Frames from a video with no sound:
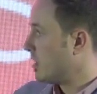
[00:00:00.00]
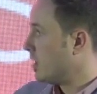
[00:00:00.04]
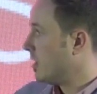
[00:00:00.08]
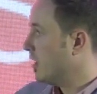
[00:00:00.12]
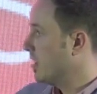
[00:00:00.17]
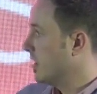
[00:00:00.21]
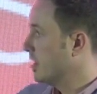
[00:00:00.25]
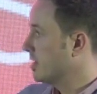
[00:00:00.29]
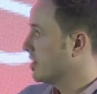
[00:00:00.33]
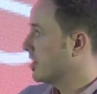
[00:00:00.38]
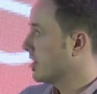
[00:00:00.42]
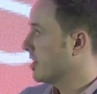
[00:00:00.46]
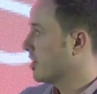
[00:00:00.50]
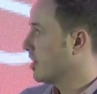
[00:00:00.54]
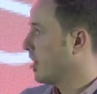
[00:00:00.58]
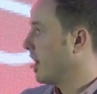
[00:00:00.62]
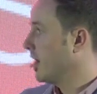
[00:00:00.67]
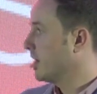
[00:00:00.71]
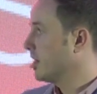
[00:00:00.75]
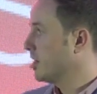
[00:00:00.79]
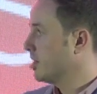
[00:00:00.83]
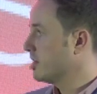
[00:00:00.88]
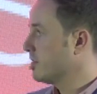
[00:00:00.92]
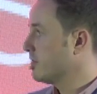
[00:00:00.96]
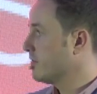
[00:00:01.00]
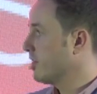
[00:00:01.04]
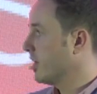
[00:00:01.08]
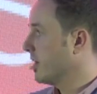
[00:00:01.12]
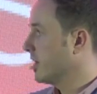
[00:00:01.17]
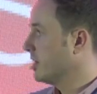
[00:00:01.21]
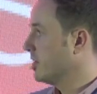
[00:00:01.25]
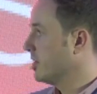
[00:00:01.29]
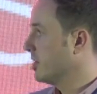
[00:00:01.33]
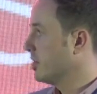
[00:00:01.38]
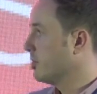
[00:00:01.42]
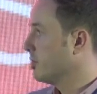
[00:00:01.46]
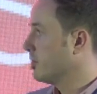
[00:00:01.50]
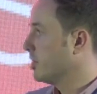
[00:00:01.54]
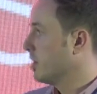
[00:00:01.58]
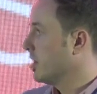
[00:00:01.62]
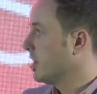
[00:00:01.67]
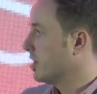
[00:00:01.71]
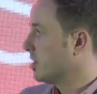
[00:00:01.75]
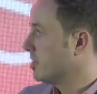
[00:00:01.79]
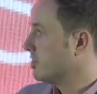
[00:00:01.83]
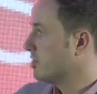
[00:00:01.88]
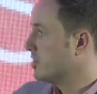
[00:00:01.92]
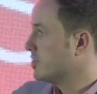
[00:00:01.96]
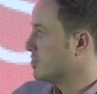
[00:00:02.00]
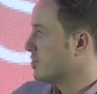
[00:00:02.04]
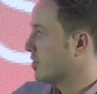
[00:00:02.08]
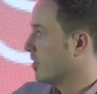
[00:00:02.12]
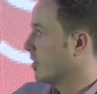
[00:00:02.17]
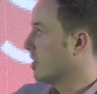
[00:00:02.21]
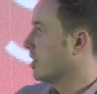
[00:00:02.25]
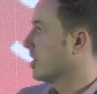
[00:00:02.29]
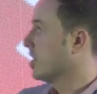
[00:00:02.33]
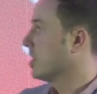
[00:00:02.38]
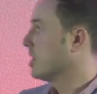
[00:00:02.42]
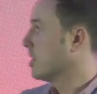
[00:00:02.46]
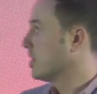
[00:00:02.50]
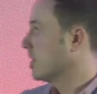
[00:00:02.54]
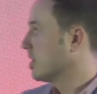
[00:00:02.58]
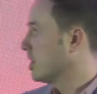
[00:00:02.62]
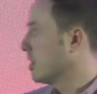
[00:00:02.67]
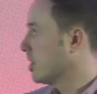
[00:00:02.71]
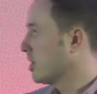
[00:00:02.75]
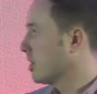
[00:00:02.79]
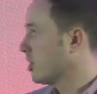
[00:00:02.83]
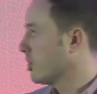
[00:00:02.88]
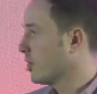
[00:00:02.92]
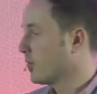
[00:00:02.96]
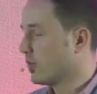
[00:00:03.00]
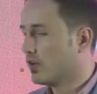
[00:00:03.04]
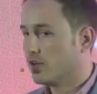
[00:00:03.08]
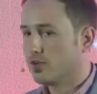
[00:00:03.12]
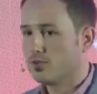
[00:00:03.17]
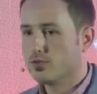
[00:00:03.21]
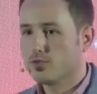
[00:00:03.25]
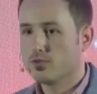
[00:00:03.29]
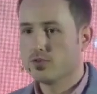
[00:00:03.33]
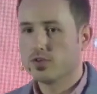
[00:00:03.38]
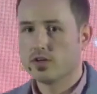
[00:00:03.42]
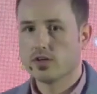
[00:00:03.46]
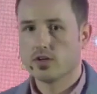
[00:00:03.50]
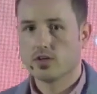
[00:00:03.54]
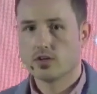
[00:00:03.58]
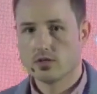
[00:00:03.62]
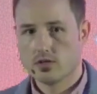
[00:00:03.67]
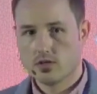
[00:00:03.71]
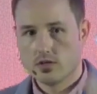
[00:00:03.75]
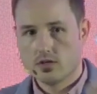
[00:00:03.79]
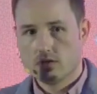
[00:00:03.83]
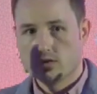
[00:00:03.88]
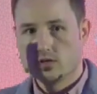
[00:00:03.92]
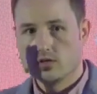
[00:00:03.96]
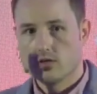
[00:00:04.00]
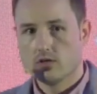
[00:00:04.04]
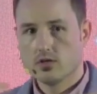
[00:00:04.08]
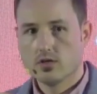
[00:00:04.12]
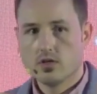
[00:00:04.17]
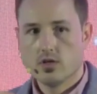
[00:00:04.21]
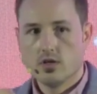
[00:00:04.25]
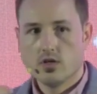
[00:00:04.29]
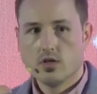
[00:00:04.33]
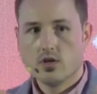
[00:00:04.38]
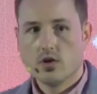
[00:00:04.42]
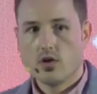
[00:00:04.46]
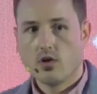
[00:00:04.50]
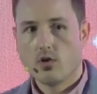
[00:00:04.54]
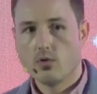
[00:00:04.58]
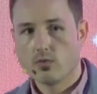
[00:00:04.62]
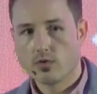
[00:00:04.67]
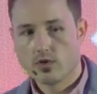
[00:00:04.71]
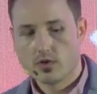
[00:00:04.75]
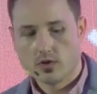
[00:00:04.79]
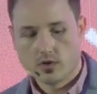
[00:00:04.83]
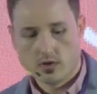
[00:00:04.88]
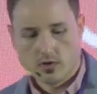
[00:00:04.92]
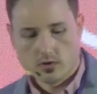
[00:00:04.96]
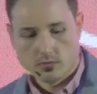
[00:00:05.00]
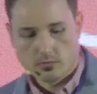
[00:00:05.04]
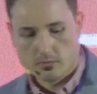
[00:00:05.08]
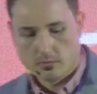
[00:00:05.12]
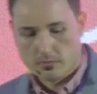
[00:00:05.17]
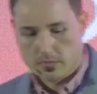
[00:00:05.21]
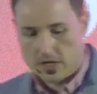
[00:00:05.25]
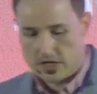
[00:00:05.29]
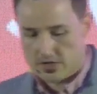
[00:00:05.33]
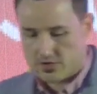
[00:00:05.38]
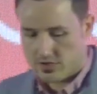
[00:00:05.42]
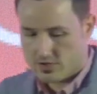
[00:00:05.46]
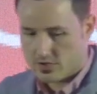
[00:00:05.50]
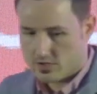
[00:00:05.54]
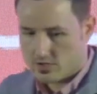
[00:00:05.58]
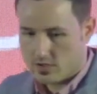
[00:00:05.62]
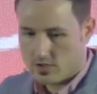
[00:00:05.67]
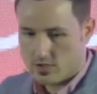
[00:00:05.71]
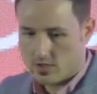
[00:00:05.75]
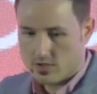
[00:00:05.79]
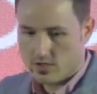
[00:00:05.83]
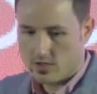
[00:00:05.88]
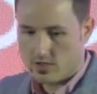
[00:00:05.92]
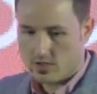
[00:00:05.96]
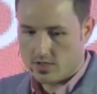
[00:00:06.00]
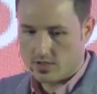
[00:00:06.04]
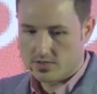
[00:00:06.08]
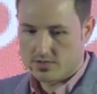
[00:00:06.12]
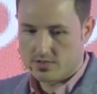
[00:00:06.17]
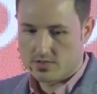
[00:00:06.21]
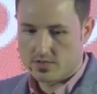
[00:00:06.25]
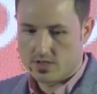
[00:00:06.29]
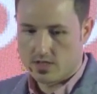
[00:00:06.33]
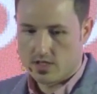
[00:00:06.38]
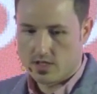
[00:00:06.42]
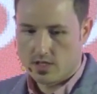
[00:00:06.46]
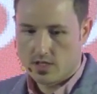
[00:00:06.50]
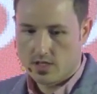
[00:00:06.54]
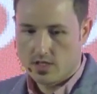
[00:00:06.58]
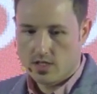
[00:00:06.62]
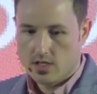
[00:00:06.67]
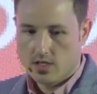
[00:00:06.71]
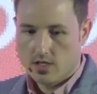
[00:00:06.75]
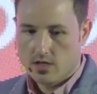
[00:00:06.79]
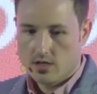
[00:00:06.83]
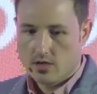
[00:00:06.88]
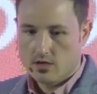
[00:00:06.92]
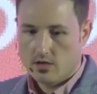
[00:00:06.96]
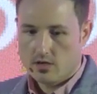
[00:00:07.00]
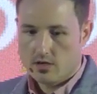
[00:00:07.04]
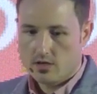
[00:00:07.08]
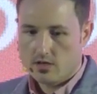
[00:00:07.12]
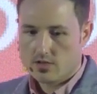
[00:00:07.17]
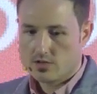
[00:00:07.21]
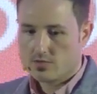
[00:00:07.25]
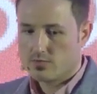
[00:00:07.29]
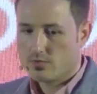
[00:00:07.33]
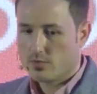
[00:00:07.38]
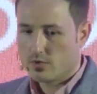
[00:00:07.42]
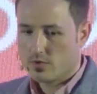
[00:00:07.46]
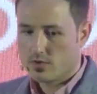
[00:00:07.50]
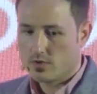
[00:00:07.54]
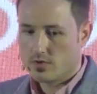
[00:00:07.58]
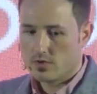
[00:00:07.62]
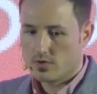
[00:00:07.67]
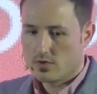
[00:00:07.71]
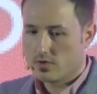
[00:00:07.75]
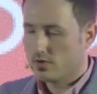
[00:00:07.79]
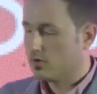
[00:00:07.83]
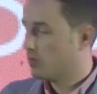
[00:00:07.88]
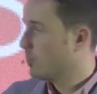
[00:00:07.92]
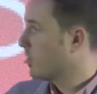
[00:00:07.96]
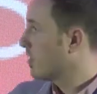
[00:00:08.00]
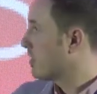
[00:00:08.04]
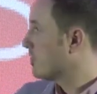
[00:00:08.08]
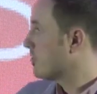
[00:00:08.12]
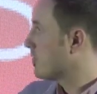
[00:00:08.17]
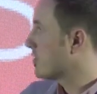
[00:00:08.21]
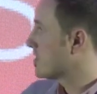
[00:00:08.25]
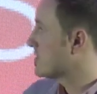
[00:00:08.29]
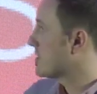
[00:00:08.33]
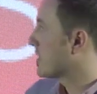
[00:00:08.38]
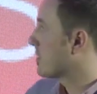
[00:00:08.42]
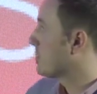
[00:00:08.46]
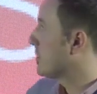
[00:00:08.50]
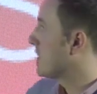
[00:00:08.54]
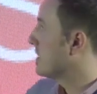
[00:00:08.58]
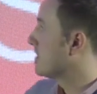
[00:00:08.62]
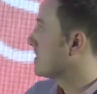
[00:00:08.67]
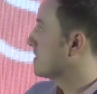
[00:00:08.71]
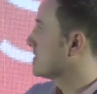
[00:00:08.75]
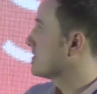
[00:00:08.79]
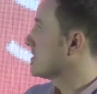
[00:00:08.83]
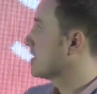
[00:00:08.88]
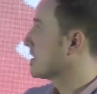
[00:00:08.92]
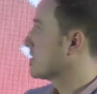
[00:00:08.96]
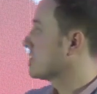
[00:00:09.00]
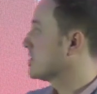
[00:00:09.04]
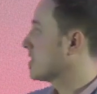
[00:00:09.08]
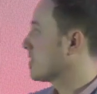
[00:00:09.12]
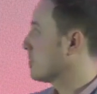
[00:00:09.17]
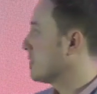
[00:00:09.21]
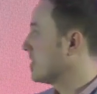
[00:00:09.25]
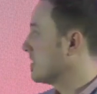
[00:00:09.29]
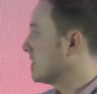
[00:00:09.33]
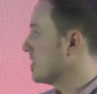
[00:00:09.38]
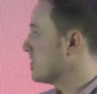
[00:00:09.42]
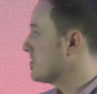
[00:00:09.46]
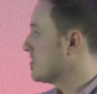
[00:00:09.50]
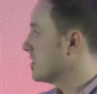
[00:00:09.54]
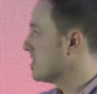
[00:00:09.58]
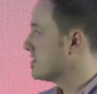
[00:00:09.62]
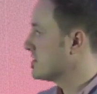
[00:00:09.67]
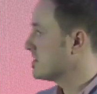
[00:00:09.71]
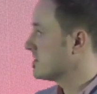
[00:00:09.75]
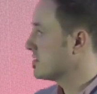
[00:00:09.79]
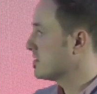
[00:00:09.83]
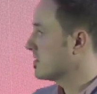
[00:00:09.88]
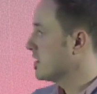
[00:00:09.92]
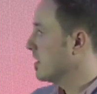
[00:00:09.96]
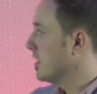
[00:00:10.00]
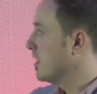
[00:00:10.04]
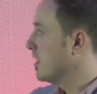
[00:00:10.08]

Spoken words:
it can identify them individually according to their own mesh, let's say. Here's one for segmentation. This is,